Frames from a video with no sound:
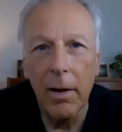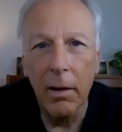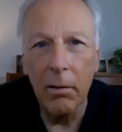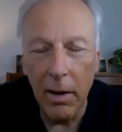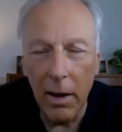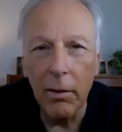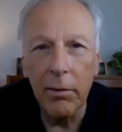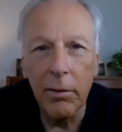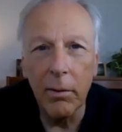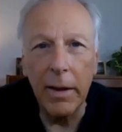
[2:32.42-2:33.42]
around
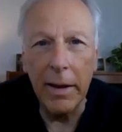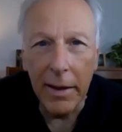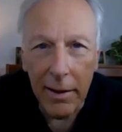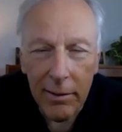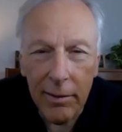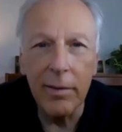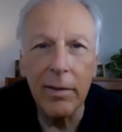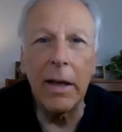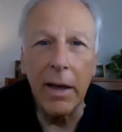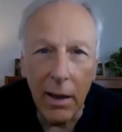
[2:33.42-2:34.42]
you is
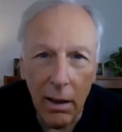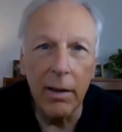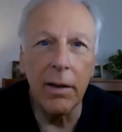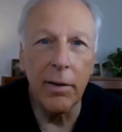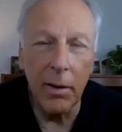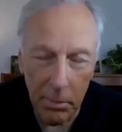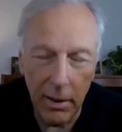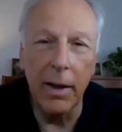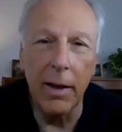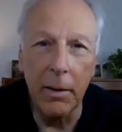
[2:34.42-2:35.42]
healing to the
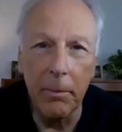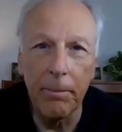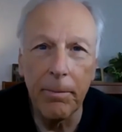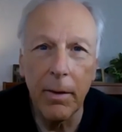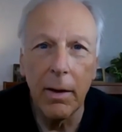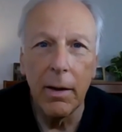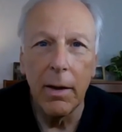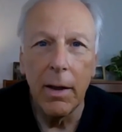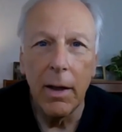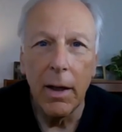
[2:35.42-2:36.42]
planet.
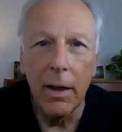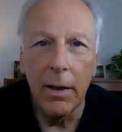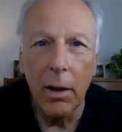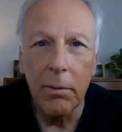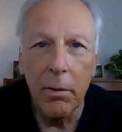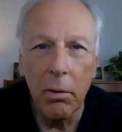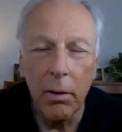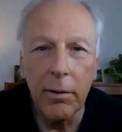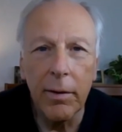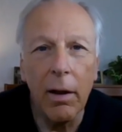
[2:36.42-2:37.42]
Now, of
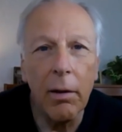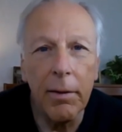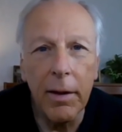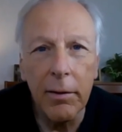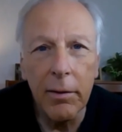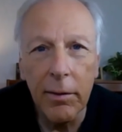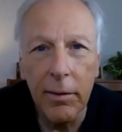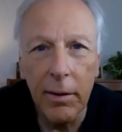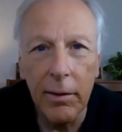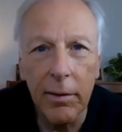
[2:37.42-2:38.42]
course, health
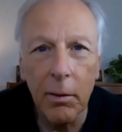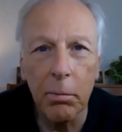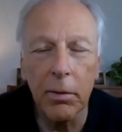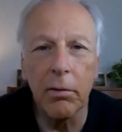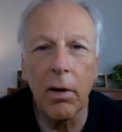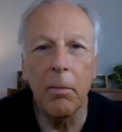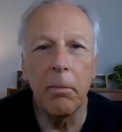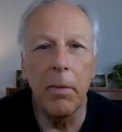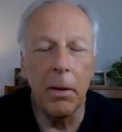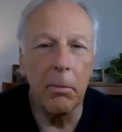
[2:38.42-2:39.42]
agencies have prescribed
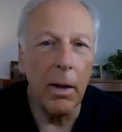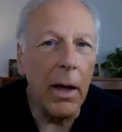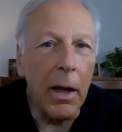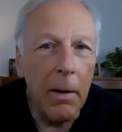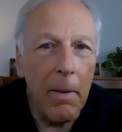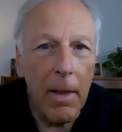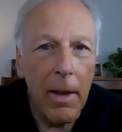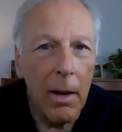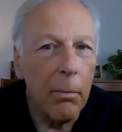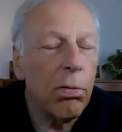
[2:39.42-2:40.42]
many, many
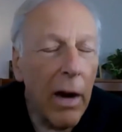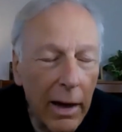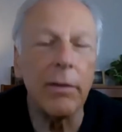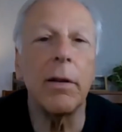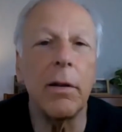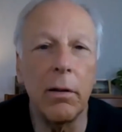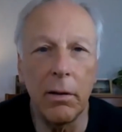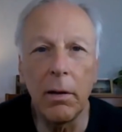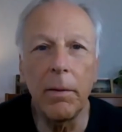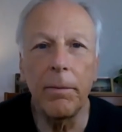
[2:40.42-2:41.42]

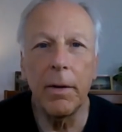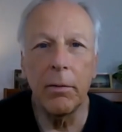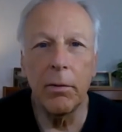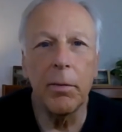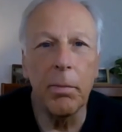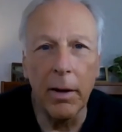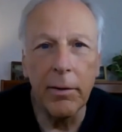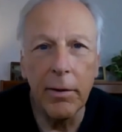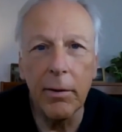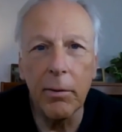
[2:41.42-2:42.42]
practical
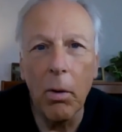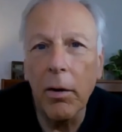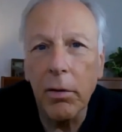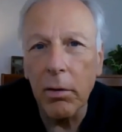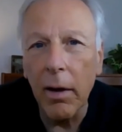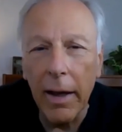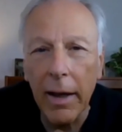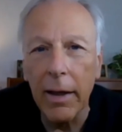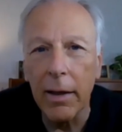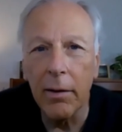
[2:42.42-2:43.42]
responses wash your
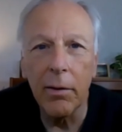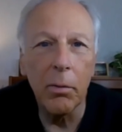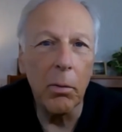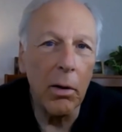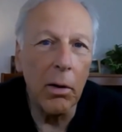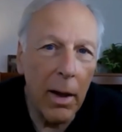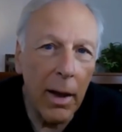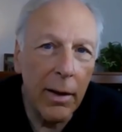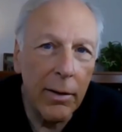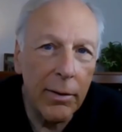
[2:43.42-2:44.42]
hands, wear a
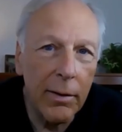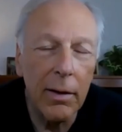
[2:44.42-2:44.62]
mask,